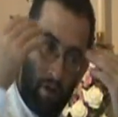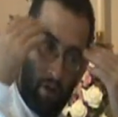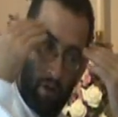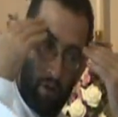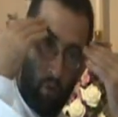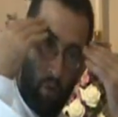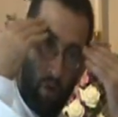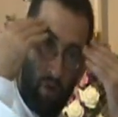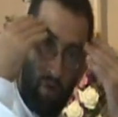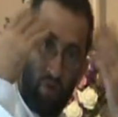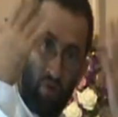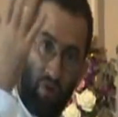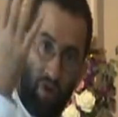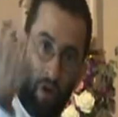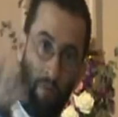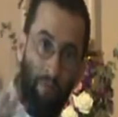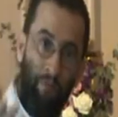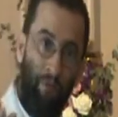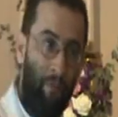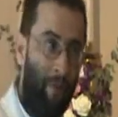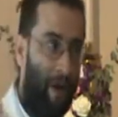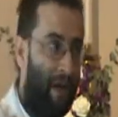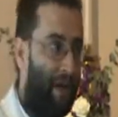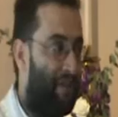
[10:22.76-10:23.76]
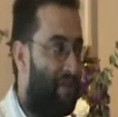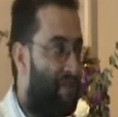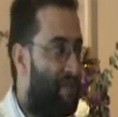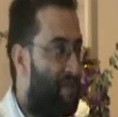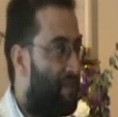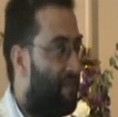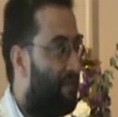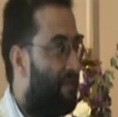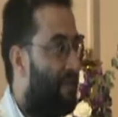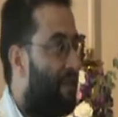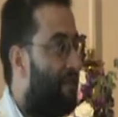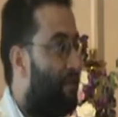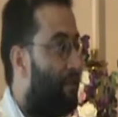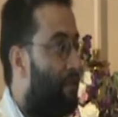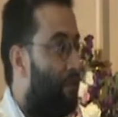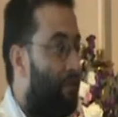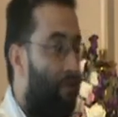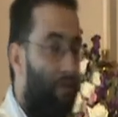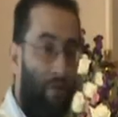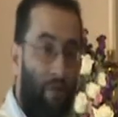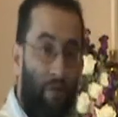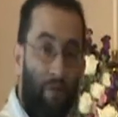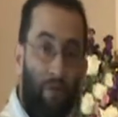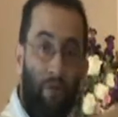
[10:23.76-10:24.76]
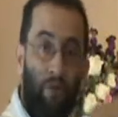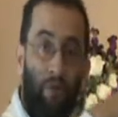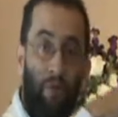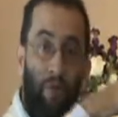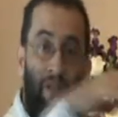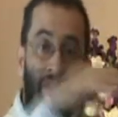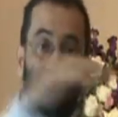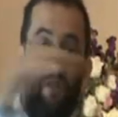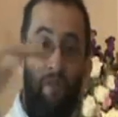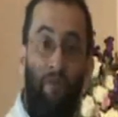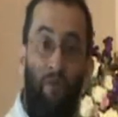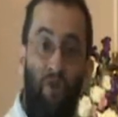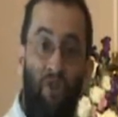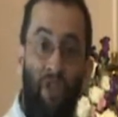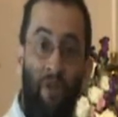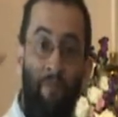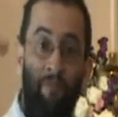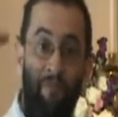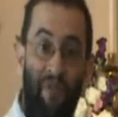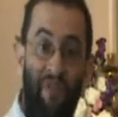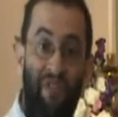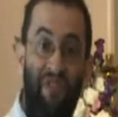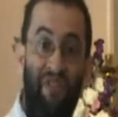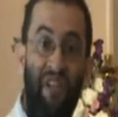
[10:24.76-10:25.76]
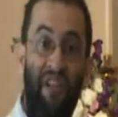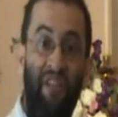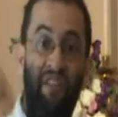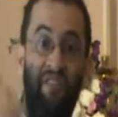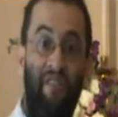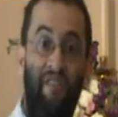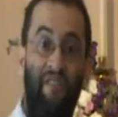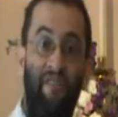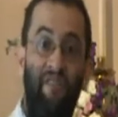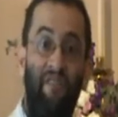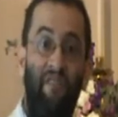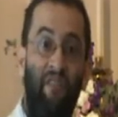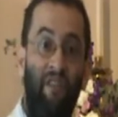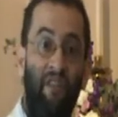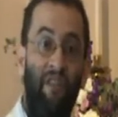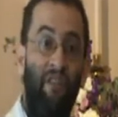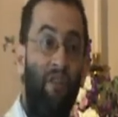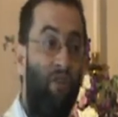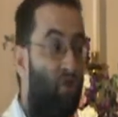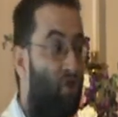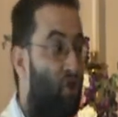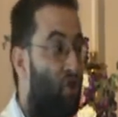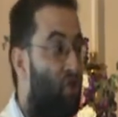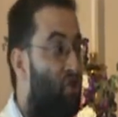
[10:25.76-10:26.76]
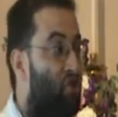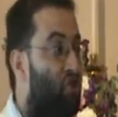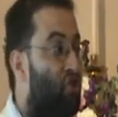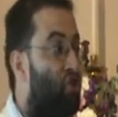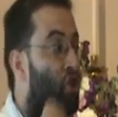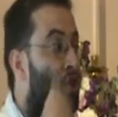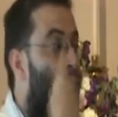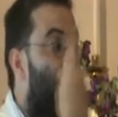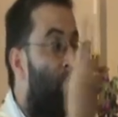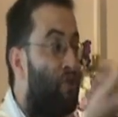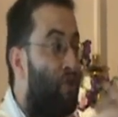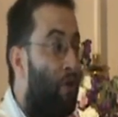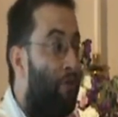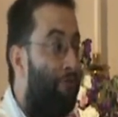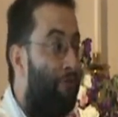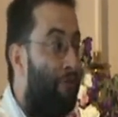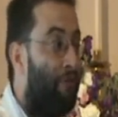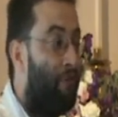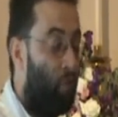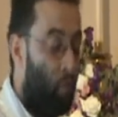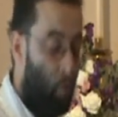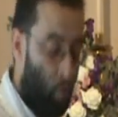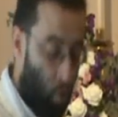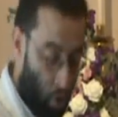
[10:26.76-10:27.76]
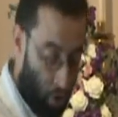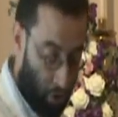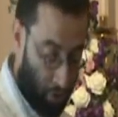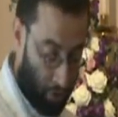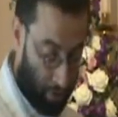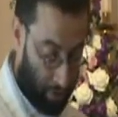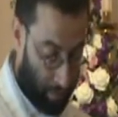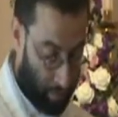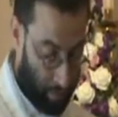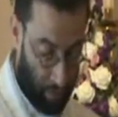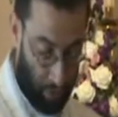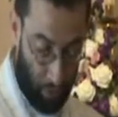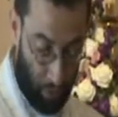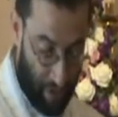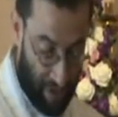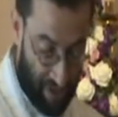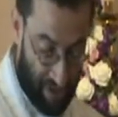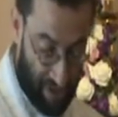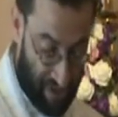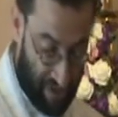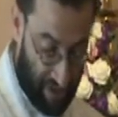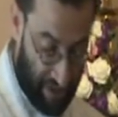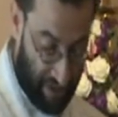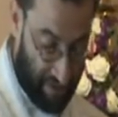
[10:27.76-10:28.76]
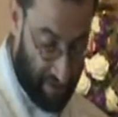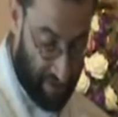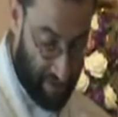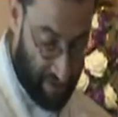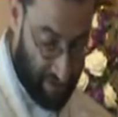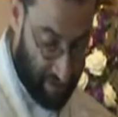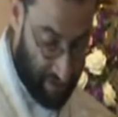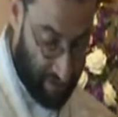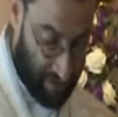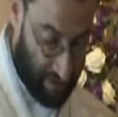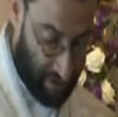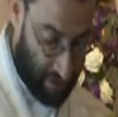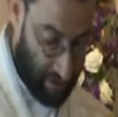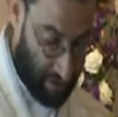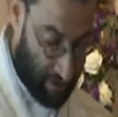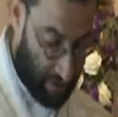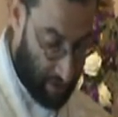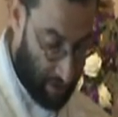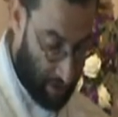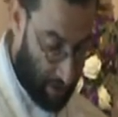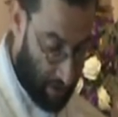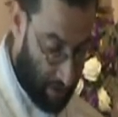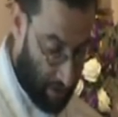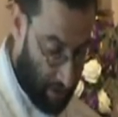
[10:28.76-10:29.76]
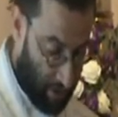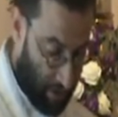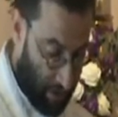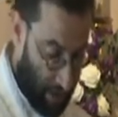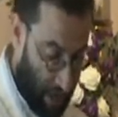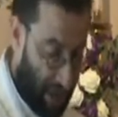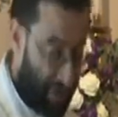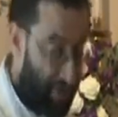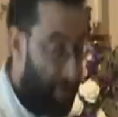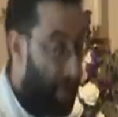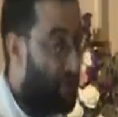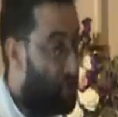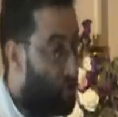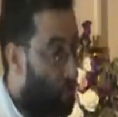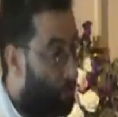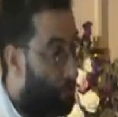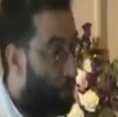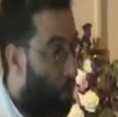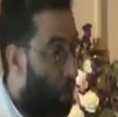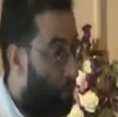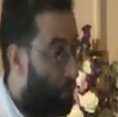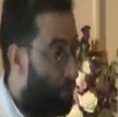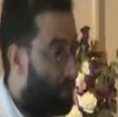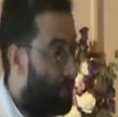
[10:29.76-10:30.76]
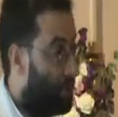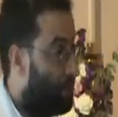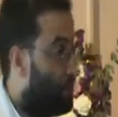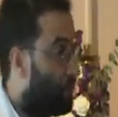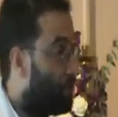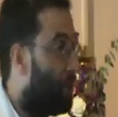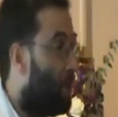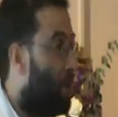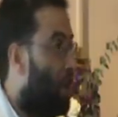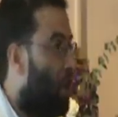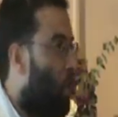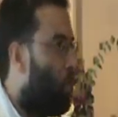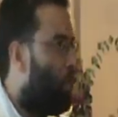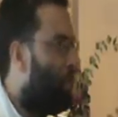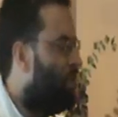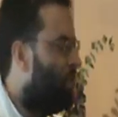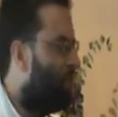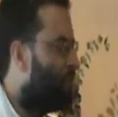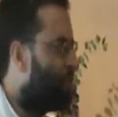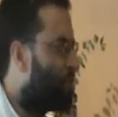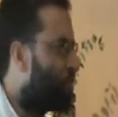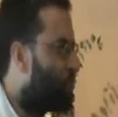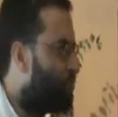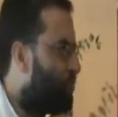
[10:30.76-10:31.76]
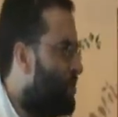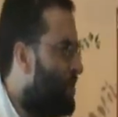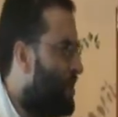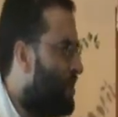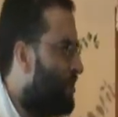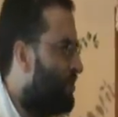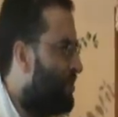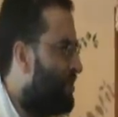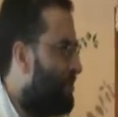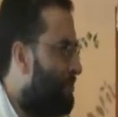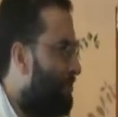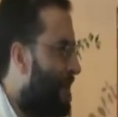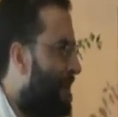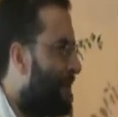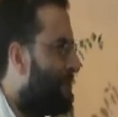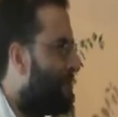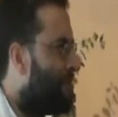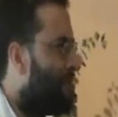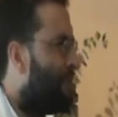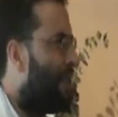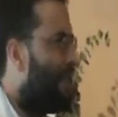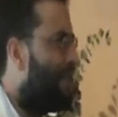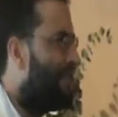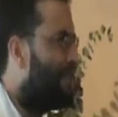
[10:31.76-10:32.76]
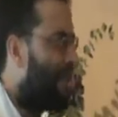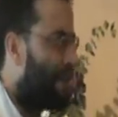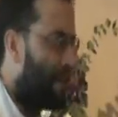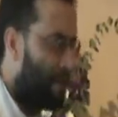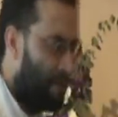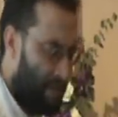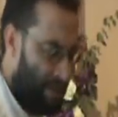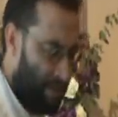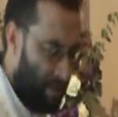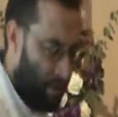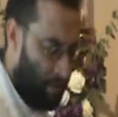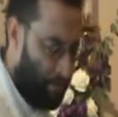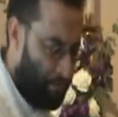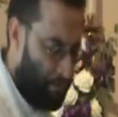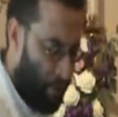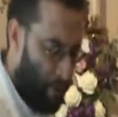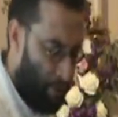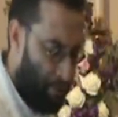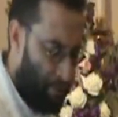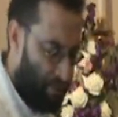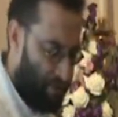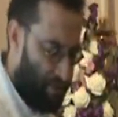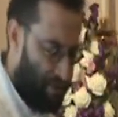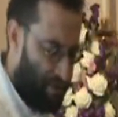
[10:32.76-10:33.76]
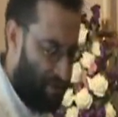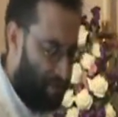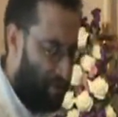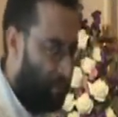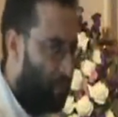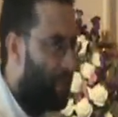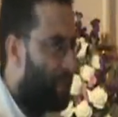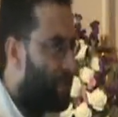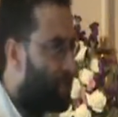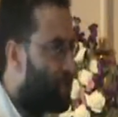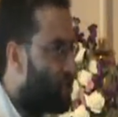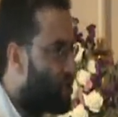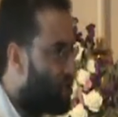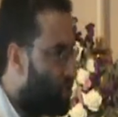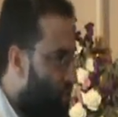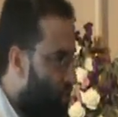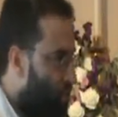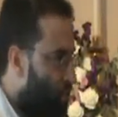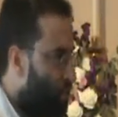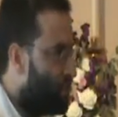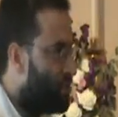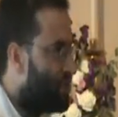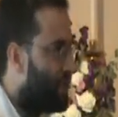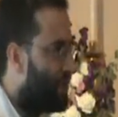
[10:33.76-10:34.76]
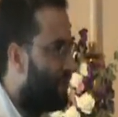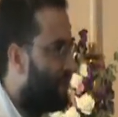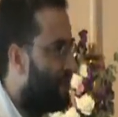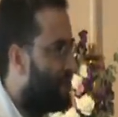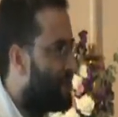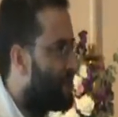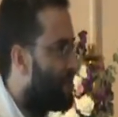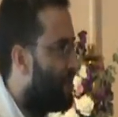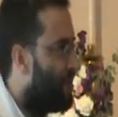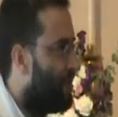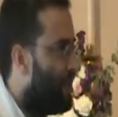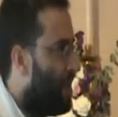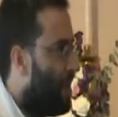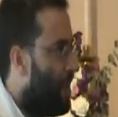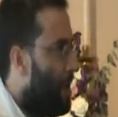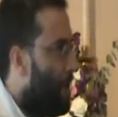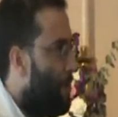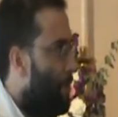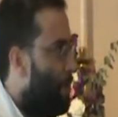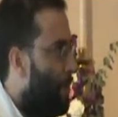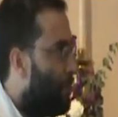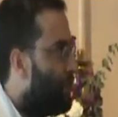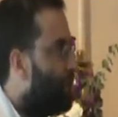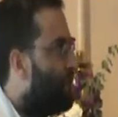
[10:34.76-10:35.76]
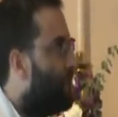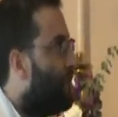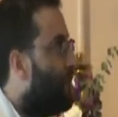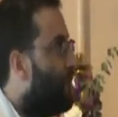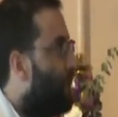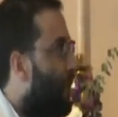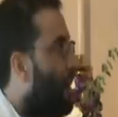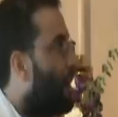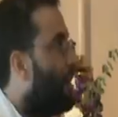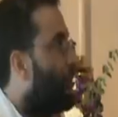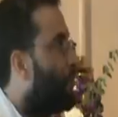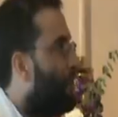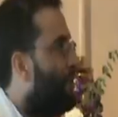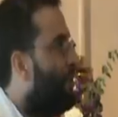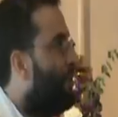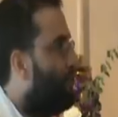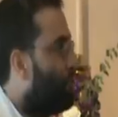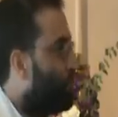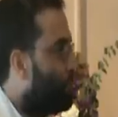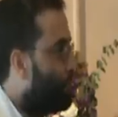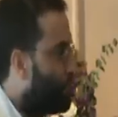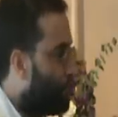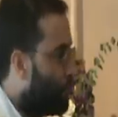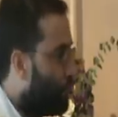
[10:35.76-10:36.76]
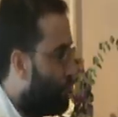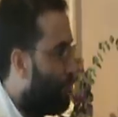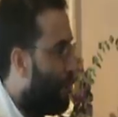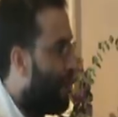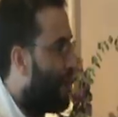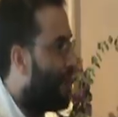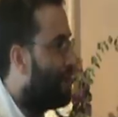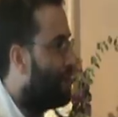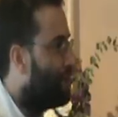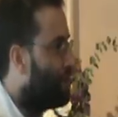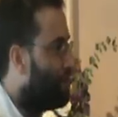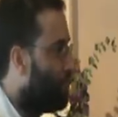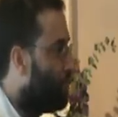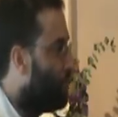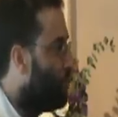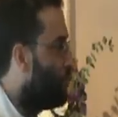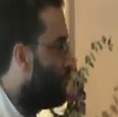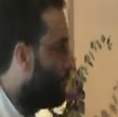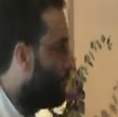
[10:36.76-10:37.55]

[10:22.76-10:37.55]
wants to compromise, then the rest of the ship stands. He just jumps off in the water, but the rest stands. As far as the property, but we don't really depend entirely on properties. We're just using this. But we need to provide